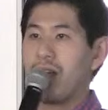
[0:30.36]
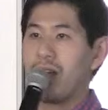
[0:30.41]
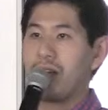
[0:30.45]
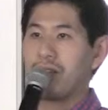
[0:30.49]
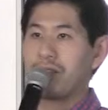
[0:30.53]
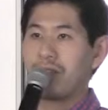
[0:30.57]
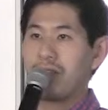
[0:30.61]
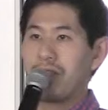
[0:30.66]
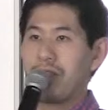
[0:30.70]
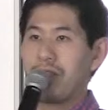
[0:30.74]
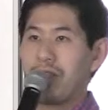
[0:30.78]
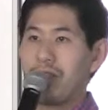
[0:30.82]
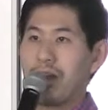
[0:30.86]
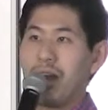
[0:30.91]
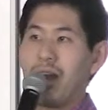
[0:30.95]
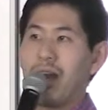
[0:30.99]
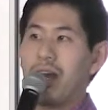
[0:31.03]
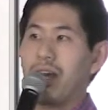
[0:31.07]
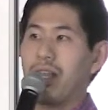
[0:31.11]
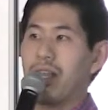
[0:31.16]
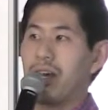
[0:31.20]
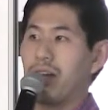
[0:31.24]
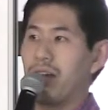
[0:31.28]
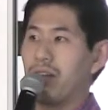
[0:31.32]
often
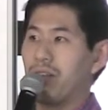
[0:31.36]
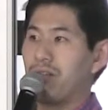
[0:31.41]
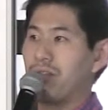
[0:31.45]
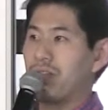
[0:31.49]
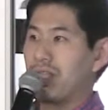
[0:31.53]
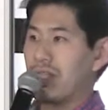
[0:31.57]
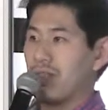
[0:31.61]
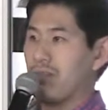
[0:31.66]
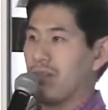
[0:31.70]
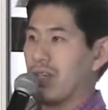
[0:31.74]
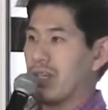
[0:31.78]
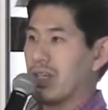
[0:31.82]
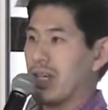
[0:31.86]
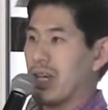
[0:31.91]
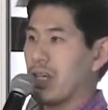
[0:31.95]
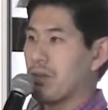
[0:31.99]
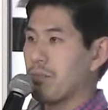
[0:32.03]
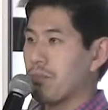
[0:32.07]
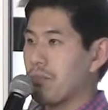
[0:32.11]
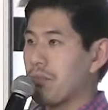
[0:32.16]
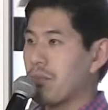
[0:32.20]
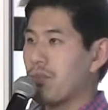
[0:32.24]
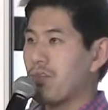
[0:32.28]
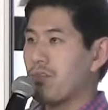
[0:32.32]
thought of the civic
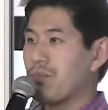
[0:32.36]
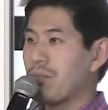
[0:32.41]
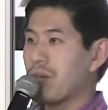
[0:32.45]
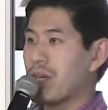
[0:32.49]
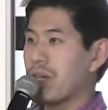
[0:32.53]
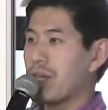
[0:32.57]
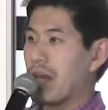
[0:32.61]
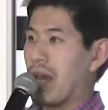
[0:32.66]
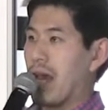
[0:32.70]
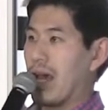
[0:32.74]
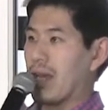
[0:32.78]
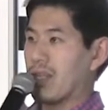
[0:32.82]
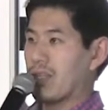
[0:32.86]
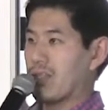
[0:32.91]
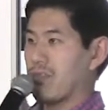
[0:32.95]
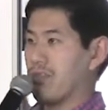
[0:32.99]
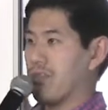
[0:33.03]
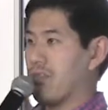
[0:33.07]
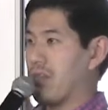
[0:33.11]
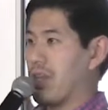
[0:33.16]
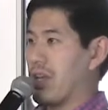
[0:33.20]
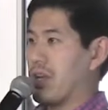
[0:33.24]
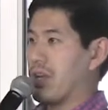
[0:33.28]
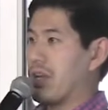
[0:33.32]
tech movement as a
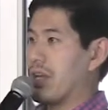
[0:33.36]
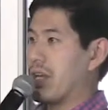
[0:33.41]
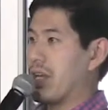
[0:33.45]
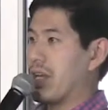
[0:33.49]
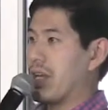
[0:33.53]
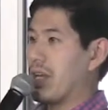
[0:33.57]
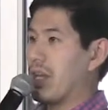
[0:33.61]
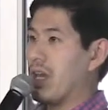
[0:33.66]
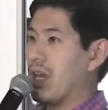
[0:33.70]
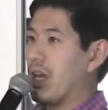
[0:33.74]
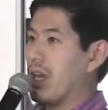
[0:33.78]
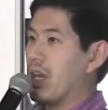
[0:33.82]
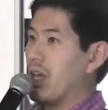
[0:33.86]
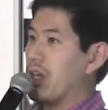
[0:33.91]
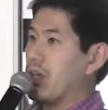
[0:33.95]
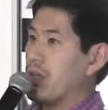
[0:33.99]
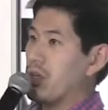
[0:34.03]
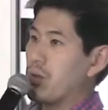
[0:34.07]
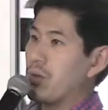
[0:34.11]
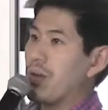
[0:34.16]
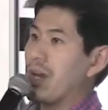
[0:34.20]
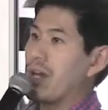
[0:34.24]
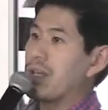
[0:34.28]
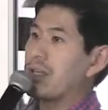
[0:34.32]
very
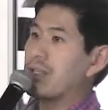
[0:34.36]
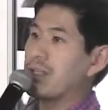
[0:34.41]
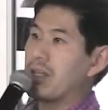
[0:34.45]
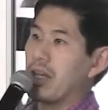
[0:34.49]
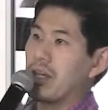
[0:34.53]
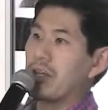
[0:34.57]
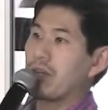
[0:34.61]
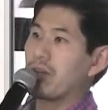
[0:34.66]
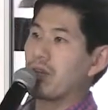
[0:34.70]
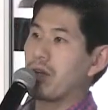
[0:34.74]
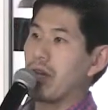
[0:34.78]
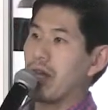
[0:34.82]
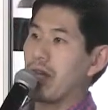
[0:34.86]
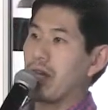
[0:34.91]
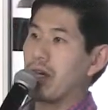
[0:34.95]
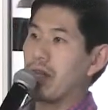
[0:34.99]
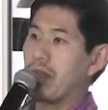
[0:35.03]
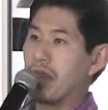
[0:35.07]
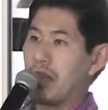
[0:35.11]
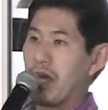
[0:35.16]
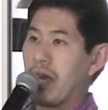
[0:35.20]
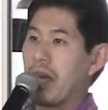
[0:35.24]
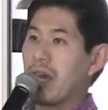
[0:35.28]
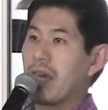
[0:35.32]
US-centric
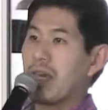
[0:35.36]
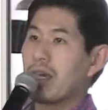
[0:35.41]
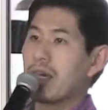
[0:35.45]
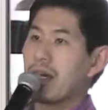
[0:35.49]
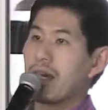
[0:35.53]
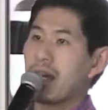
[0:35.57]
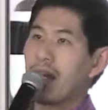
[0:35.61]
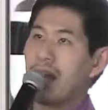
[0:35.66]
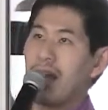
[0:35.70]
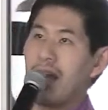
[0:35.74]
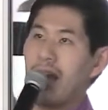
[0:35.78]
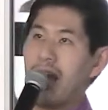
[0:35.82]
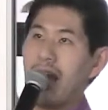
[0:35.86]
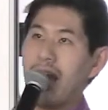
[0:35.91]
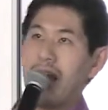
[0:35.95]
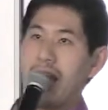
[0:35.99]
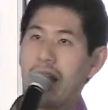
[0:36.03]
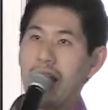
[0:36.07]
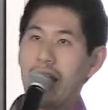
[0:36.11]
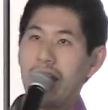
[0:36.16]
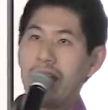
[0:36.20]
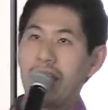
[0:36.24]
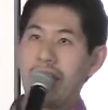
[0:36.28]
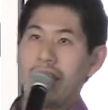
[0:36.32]
thing
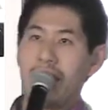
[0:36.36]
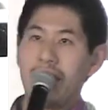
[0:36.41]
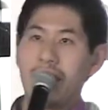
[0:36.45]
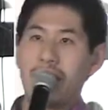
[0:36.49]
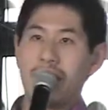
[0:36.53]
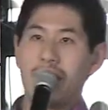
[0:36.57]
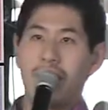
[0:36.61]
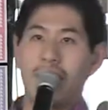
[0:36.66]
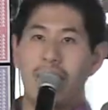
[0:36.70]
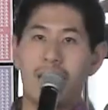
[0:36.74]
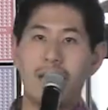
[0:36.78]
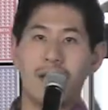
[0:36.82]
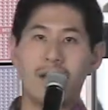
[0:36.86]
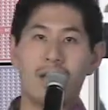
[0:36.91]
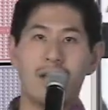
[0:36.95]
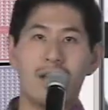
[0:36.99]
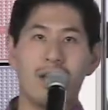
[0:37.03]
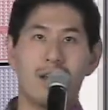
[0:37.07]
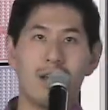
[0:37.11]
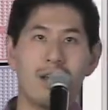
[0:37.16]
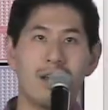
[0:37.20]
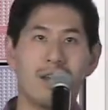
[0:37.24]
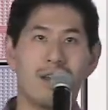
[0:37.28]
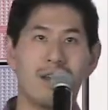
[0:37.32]
uh, that not
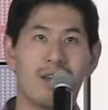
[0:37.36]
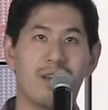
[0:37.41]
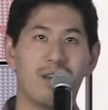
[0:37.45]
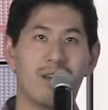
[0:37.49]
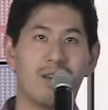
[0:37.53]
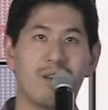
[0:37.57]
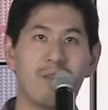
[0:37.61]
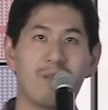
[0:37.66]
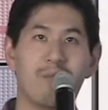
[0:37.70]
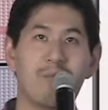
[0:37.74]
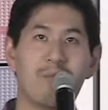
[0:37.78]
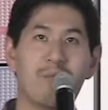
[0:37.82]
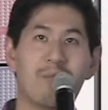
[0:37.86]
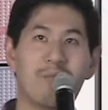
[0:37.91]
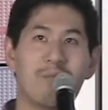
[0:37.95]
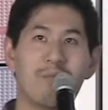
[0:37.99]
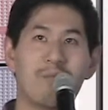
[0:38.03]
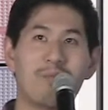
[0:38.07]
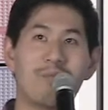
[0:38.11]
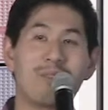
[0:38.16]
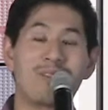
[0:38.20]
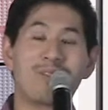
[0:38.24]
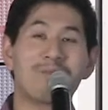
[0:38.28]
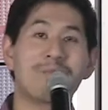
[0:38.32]
uh,
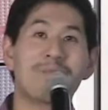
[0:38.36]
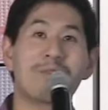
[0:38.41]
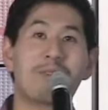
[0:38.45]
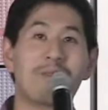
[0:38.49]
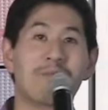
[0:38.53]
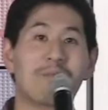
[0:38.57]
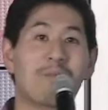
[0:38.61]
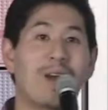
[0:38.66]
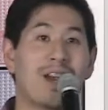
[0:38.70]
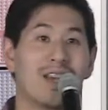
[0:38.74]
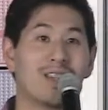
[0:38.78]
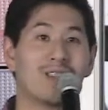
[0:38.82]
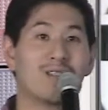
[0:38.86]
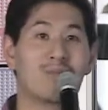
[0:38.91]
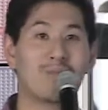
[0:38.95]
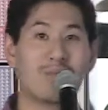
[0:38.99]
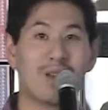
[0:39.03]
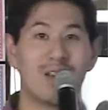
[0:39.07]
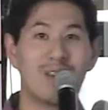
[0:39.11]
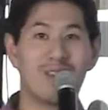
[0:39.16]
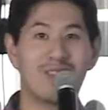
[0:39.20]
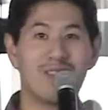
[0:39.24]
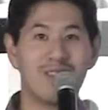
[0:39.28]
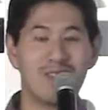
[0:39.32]
wasn't really
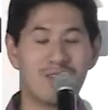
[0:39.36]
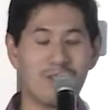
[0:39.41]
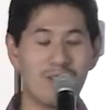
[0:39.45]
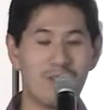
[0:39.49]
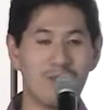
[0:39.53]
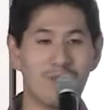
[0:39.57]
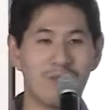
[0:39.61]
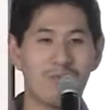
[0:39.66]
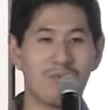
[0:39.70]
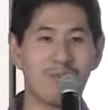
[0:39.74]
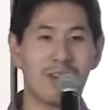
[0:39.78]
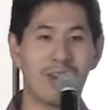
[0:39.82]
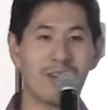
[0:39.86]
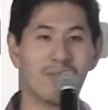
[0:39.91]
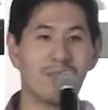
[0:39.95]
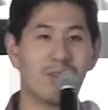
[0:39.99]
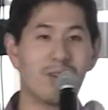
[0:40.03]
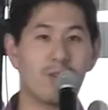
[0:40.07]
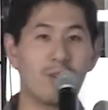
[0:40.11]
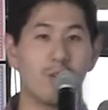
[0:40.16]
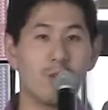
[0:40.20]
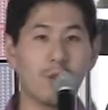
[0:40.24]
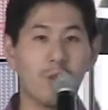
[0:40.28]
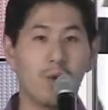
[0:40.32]
widespread to kind of
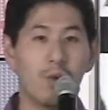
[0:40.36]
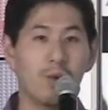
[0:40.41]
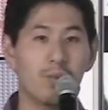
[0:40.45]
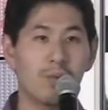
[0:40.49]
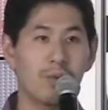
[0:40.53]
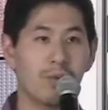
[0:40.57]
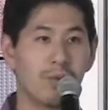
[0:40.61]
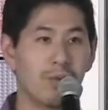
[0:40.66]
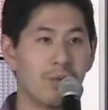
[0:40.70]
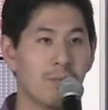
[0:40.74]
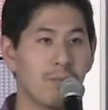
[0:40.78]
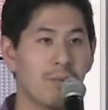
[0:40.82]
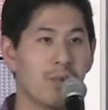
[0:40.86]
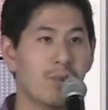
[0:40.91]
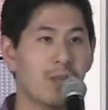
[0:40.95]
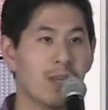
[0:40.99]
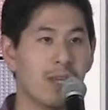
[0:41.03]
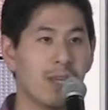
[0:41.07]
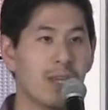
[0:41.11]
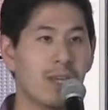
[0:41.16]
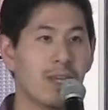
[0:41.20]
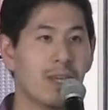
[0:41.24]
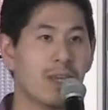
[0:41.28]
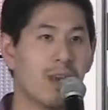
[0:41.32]
a global
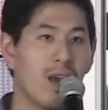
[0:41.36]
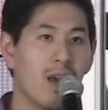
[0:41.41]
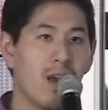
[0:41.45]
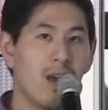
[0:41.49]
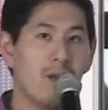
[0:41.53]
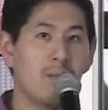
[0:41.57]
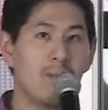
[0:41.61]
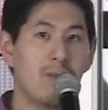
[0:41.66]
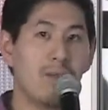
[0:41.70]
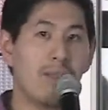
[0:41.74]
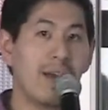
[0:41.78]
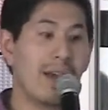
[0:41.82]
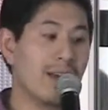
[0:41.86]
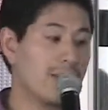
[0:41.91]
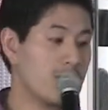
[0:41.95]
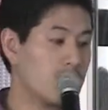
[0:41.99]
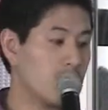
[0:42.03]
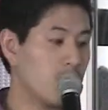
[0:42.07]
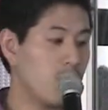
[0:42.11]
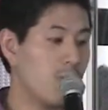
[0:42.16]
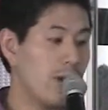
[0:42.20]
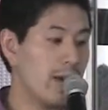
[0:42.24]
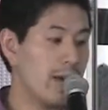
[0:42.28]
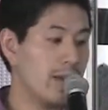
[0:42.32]
community. But
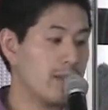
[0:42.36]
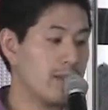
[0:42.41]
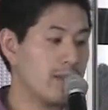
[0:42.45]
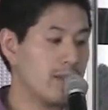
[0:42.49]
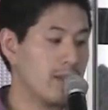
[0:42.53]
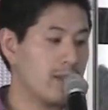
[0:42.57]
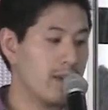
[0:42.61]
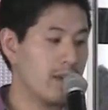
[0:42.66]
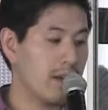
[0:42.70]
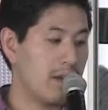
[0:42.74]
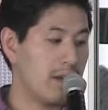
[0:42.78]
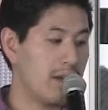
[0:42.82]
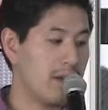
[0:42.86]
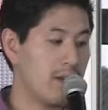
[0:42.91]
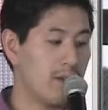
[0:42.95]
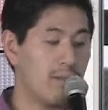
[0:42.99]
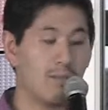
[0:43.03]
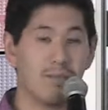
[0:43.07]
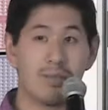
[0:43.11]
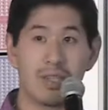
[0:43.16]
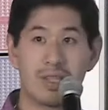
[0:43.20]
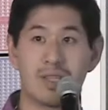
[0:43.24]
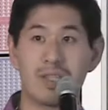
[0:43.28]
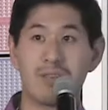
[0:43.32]
that's what
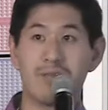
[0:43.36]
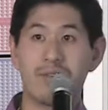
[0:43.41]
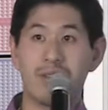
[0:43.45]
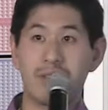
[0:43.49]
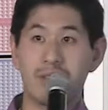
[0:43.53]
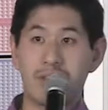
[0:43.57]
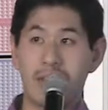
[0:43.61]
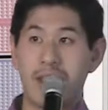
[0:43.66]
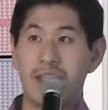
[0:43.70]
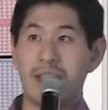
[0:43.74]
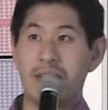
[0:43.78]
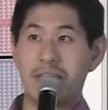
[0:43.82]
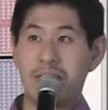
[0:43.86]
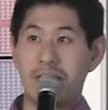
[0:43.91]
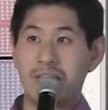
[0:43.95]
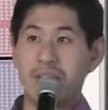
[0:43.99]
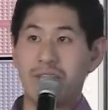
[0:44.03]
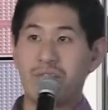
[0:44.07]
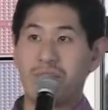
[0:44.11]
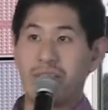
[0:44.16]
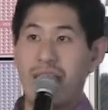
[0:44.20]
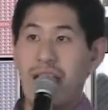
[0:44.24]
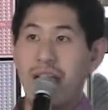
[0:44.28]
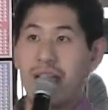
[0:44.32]
um, civic tech and the
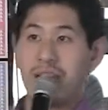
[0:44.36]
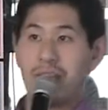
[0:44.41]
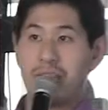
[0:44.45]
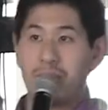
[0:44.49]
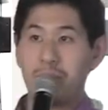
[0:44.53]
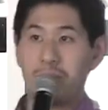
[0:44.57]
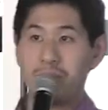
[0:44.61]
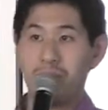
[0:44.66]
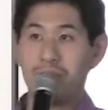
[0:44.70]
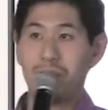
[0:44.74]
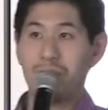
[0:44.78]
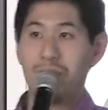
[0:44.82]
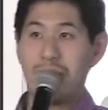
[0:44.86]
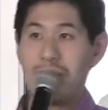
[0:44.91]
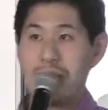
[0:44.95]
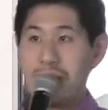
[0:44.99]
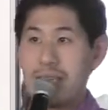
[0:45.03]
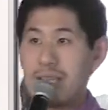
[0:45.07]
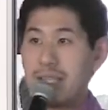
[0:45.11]
civic hacking movement